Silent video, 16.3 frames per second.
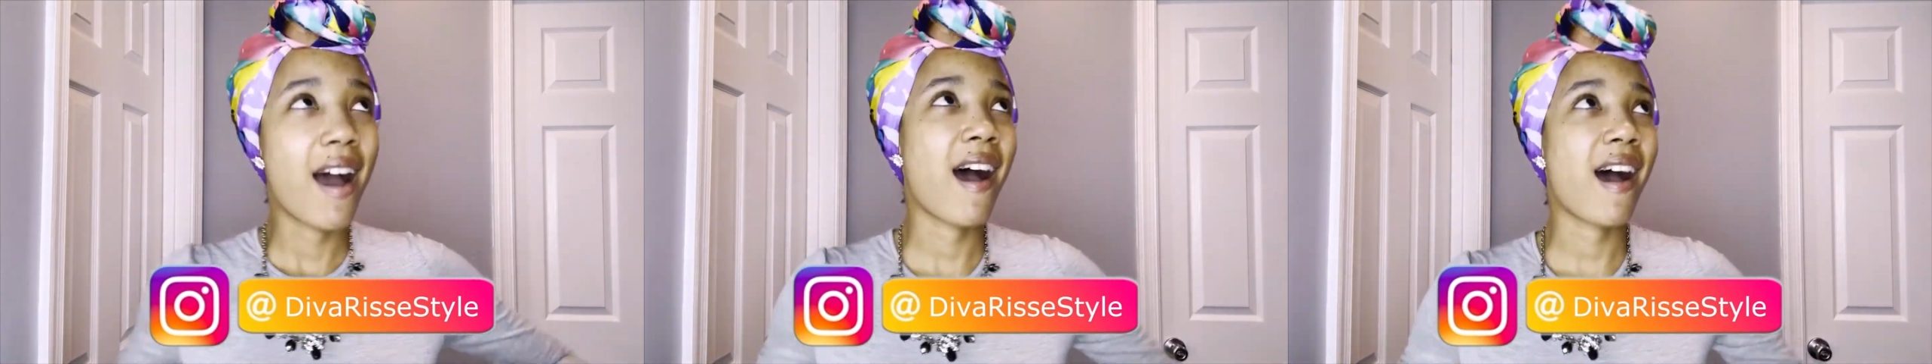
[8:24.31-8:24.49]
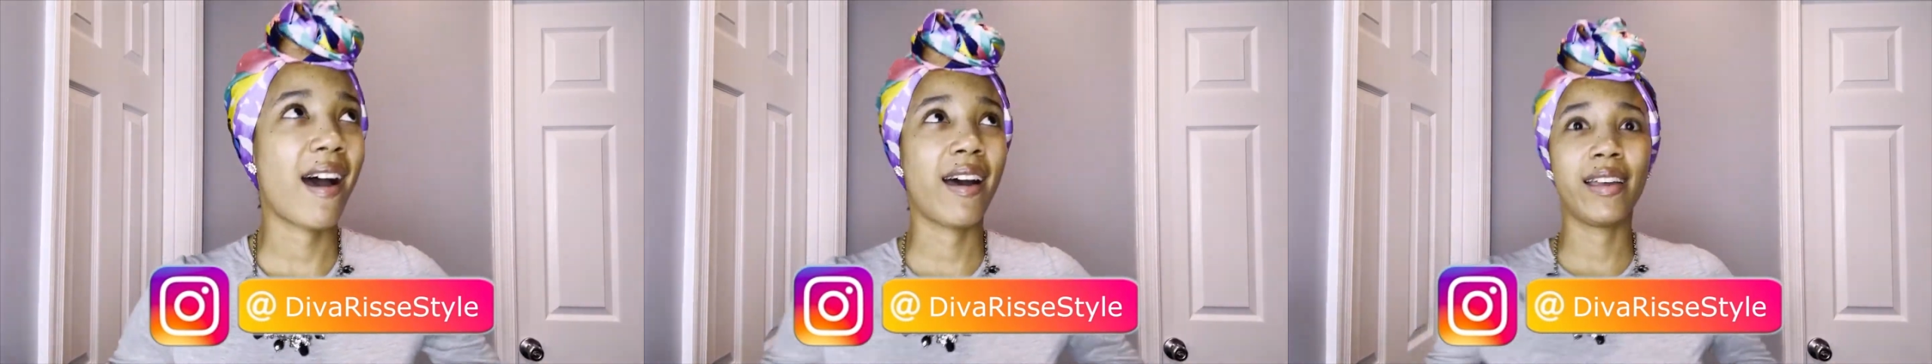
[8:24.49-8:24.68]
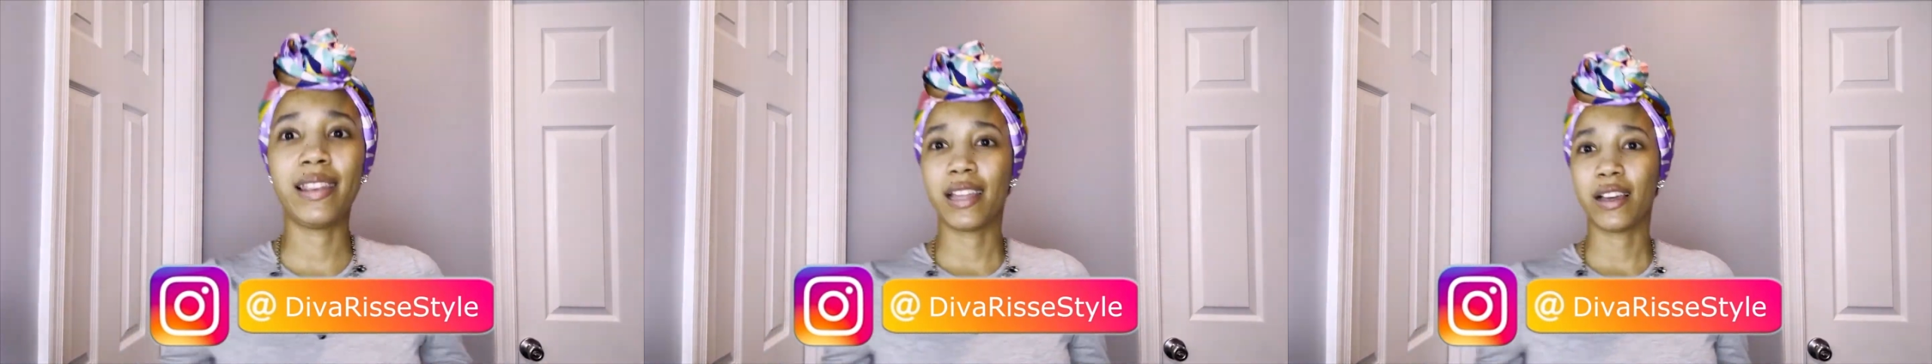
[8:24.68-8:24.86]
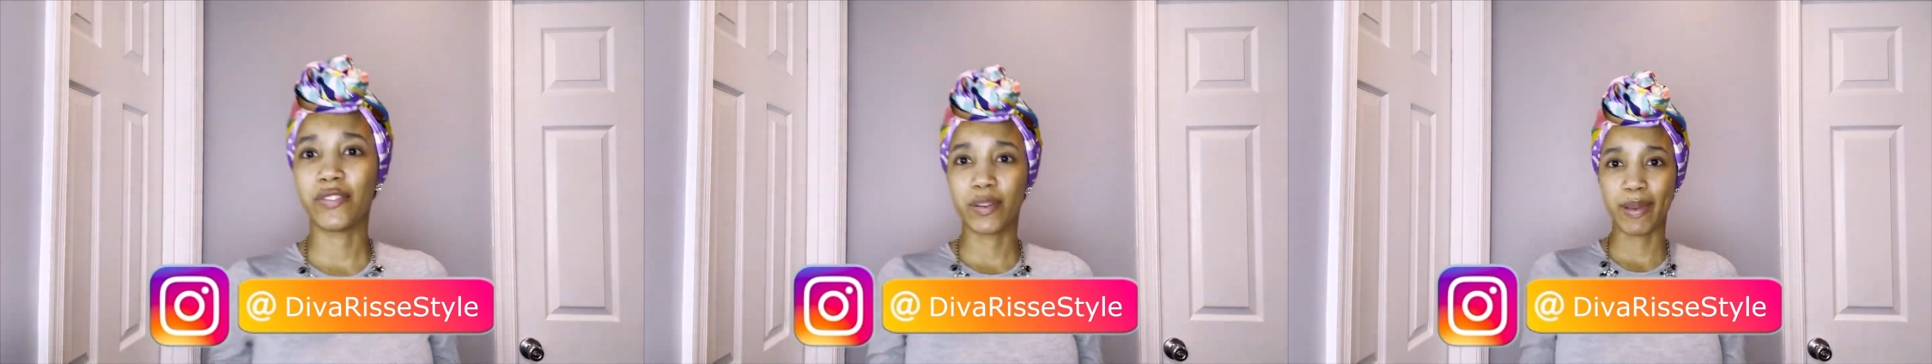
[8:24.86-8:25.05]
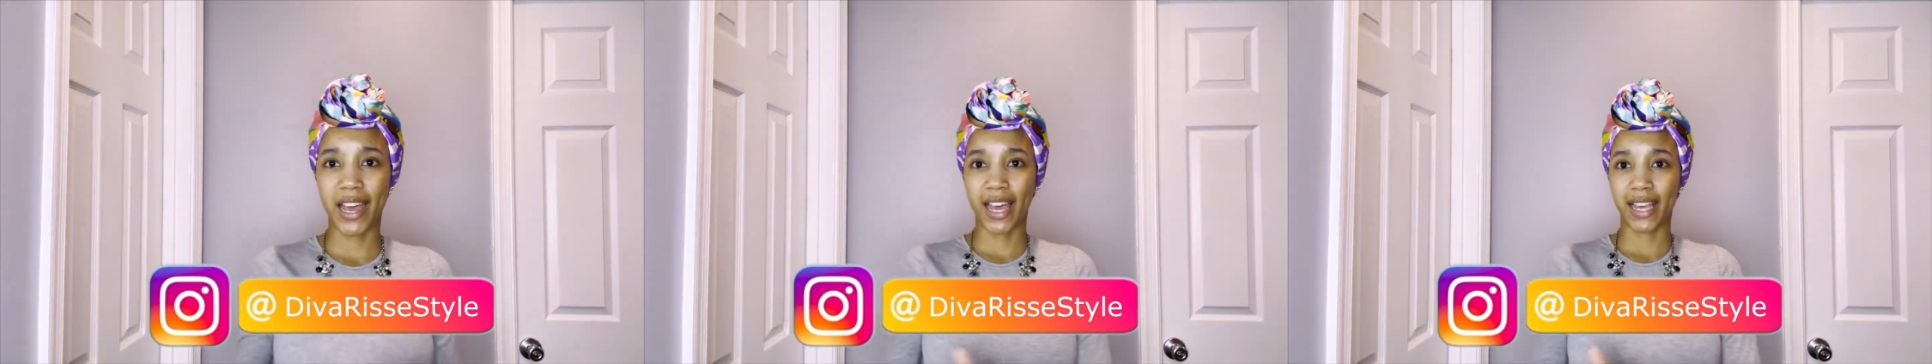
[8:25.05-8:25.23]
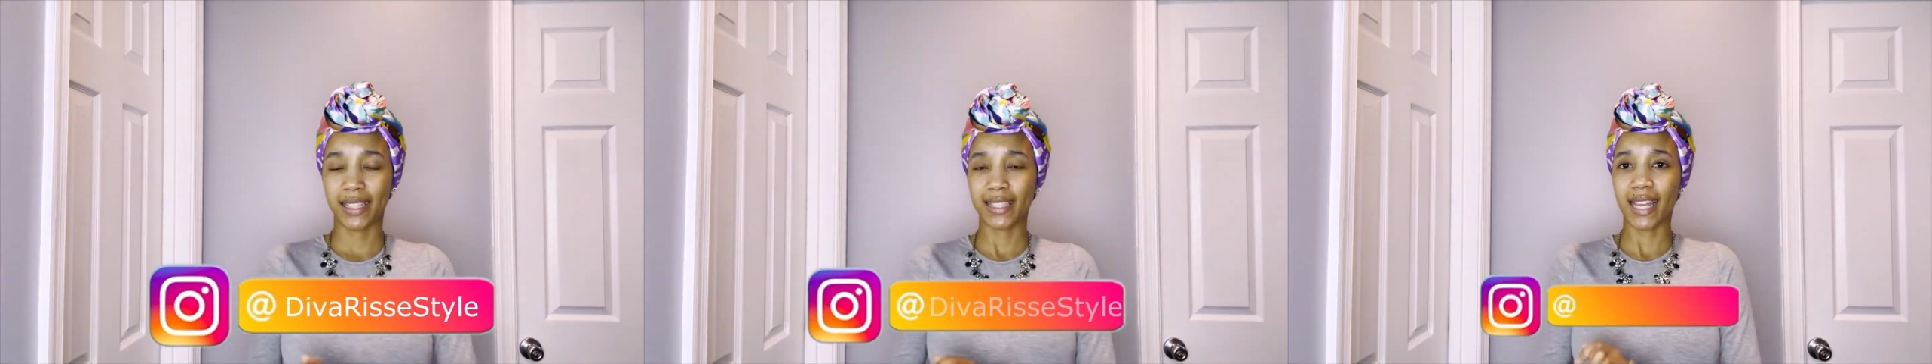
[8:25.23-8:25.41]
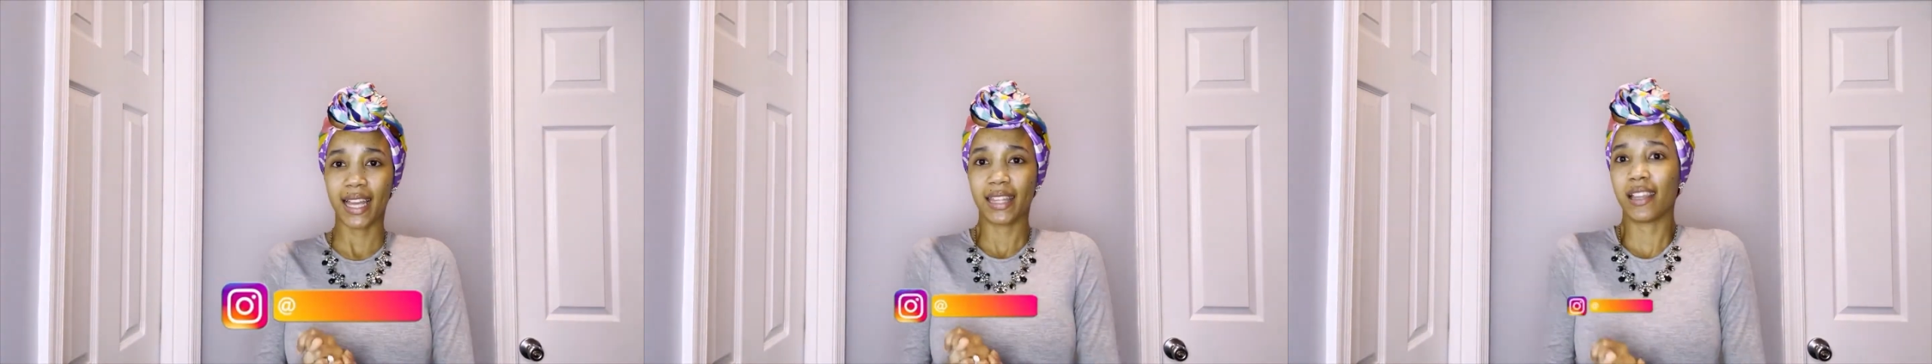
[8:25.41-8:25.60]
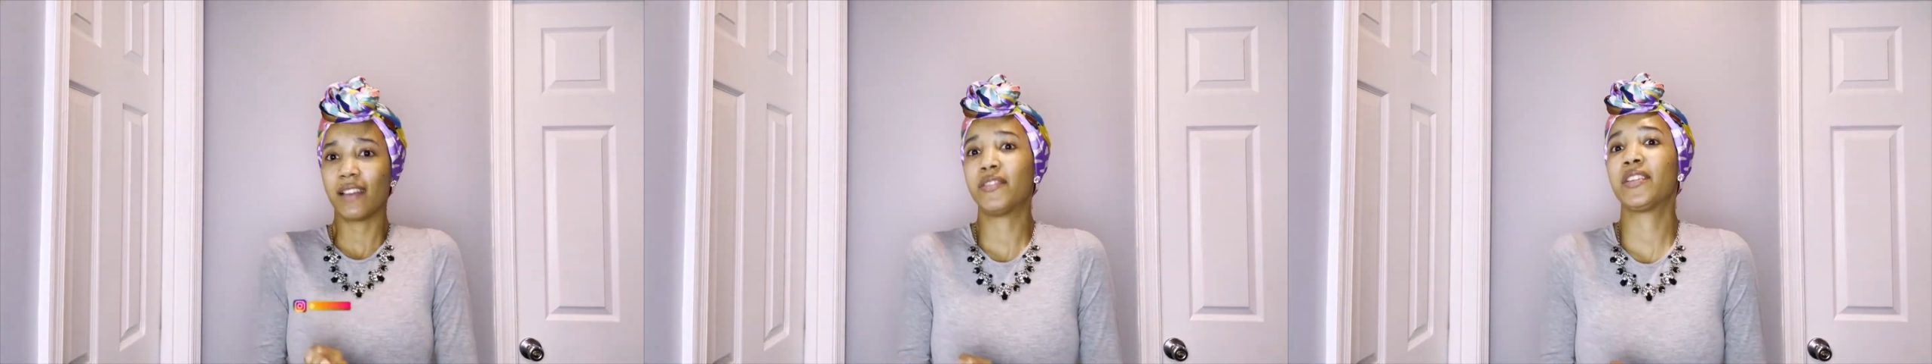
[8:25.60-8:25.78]
I love the bags.
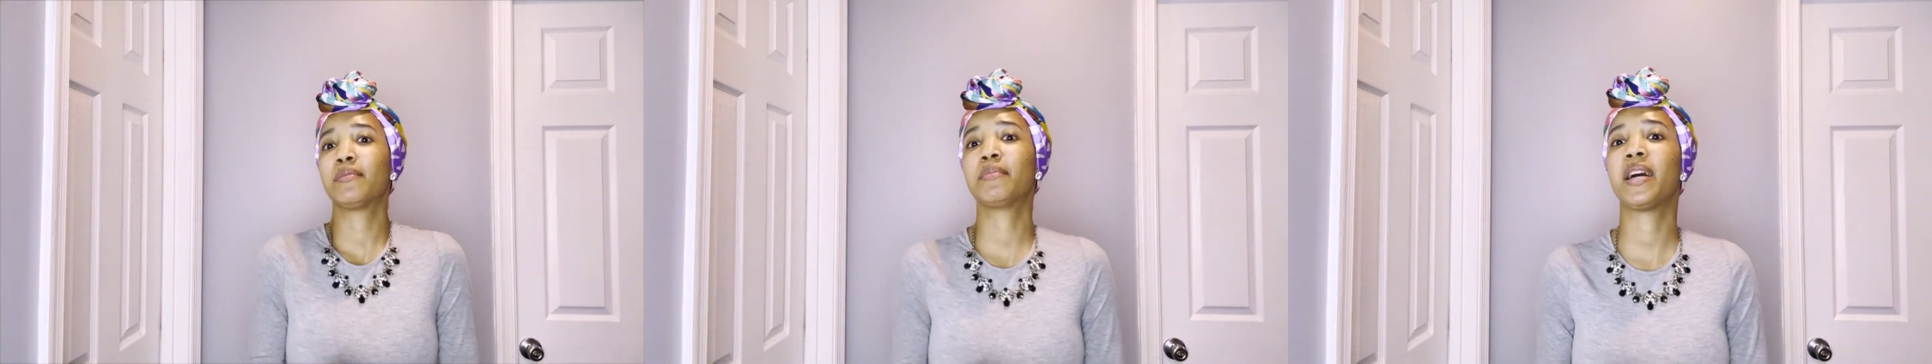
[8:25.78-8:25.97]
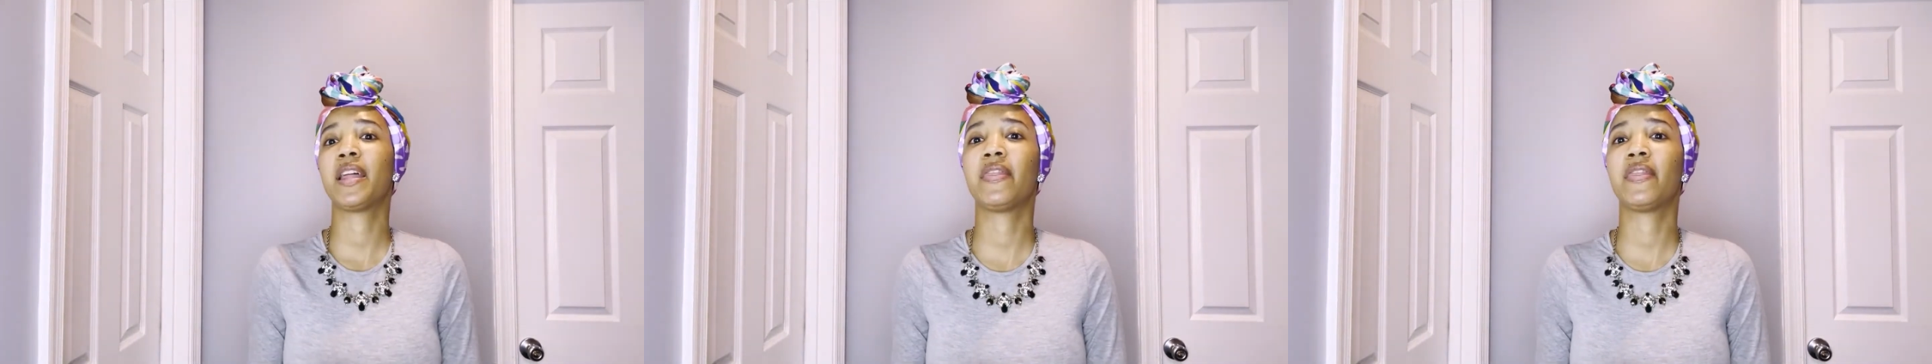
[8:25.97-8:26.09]
I love them.